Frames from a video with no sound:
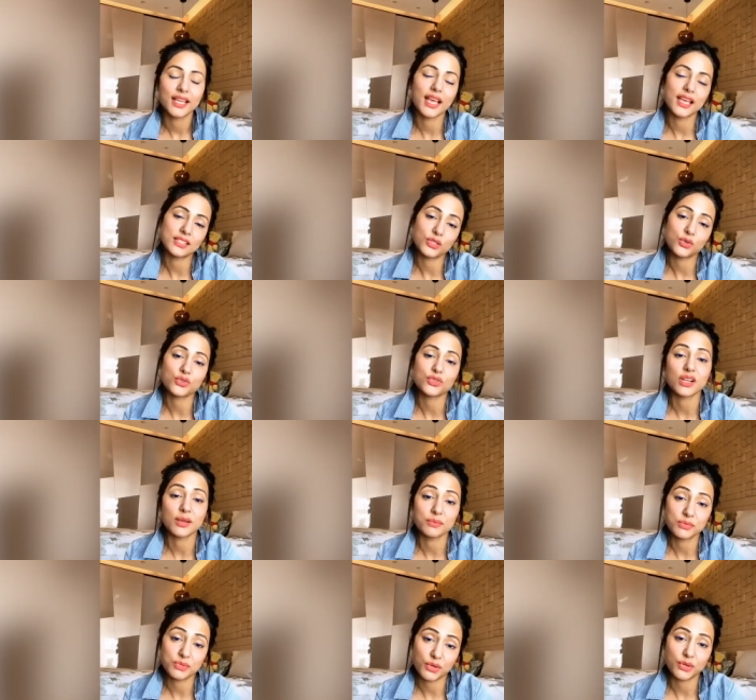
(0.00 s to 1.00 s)
As usual,
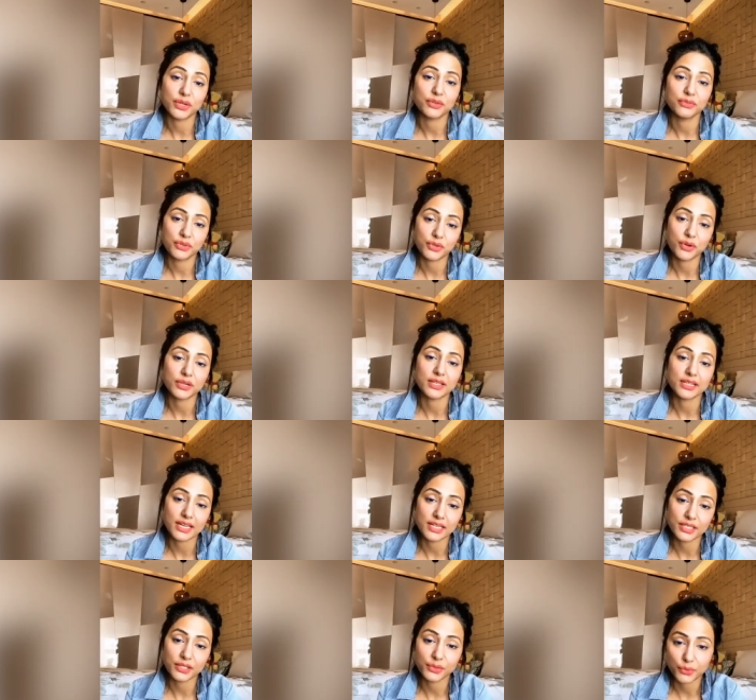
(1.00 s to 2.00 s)
I'm sorry for not
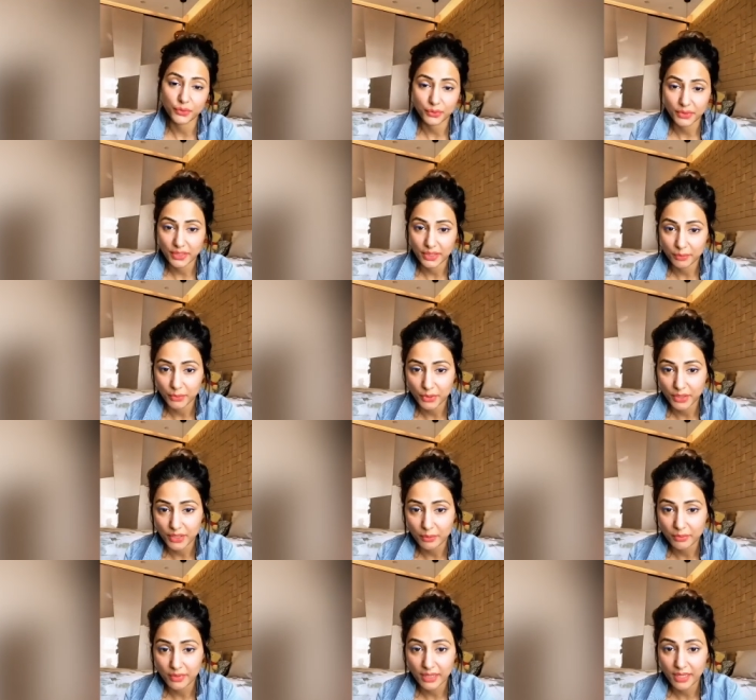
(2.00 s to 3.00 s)
letting you know that I'm going to
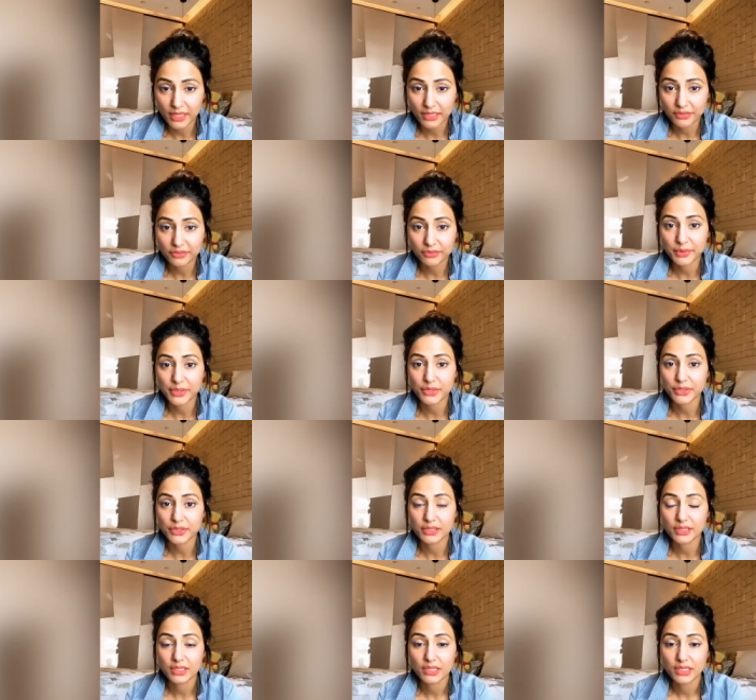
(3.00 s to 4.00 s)
come live
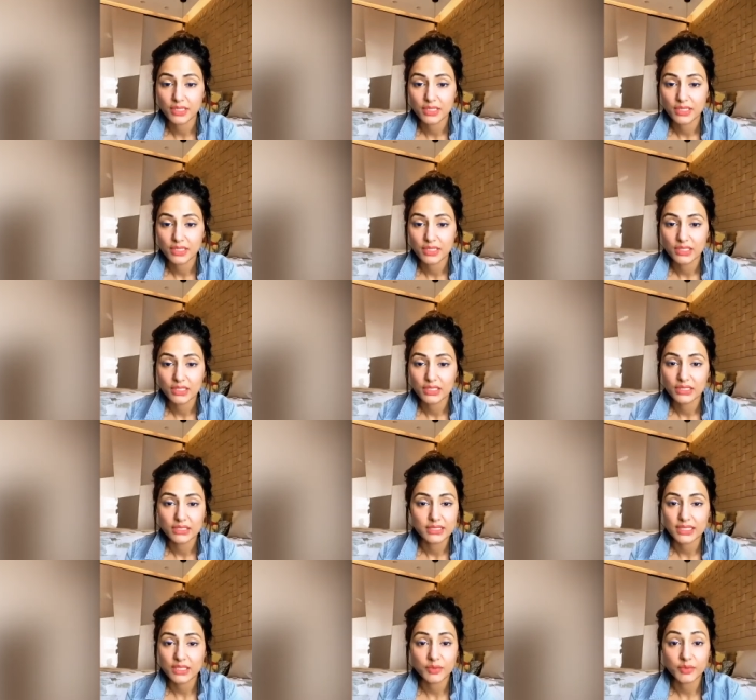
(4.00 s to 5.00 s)
because
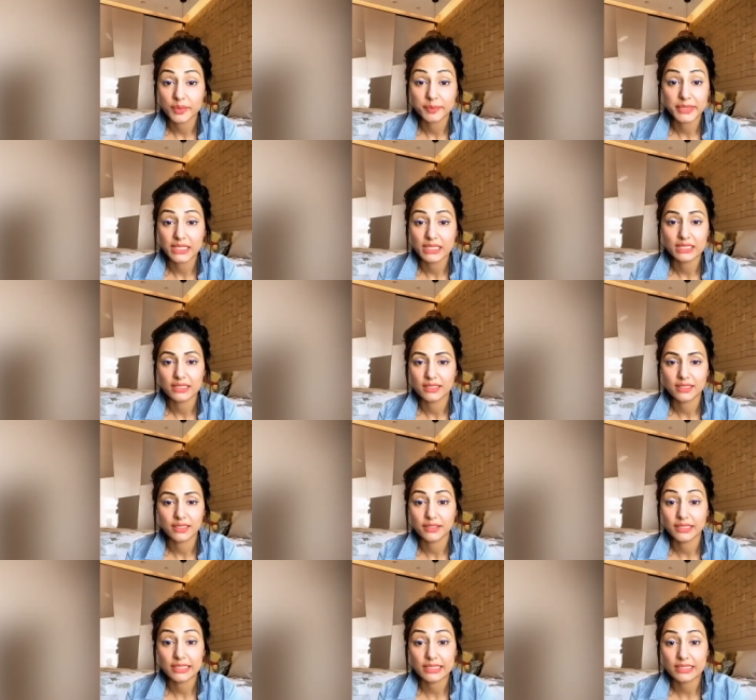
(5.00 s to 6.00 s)
that's with me.
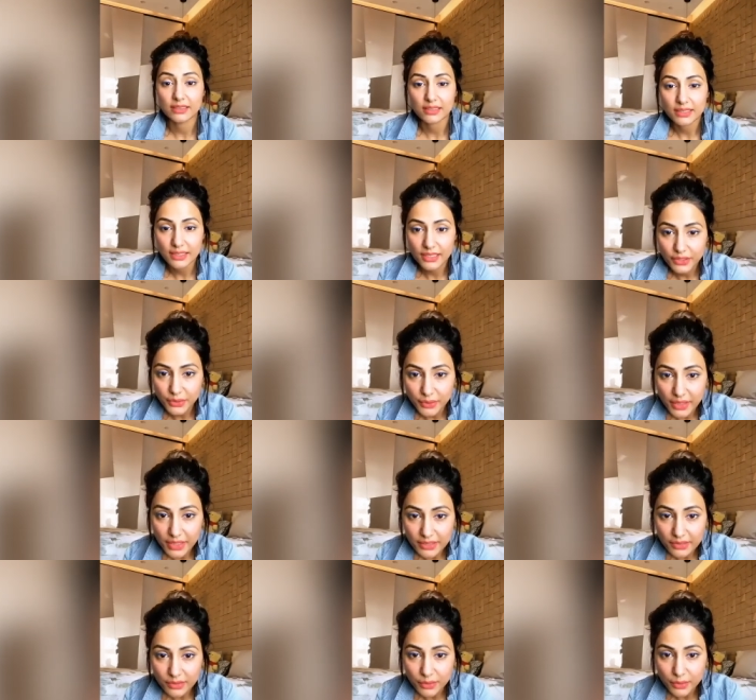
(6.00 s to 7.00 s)
I really can't let you
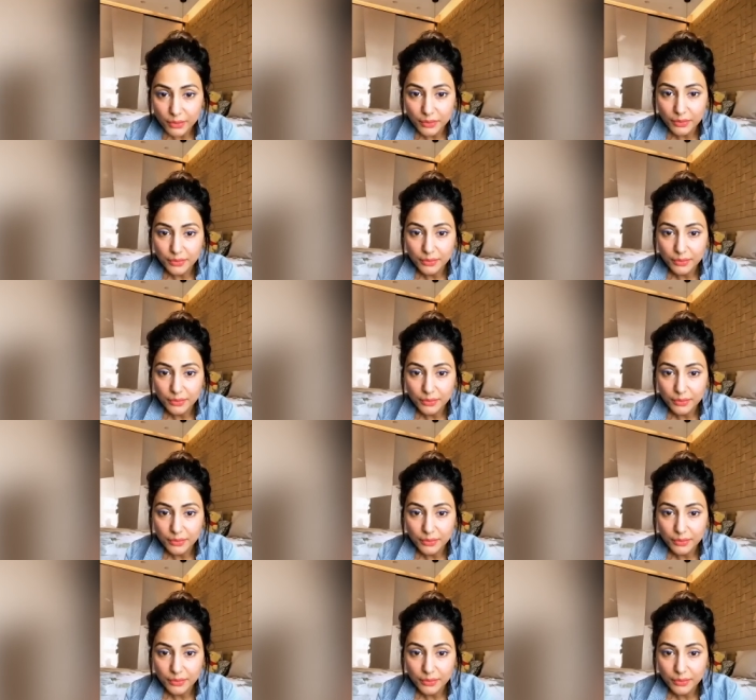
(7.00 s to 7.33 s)
guys know.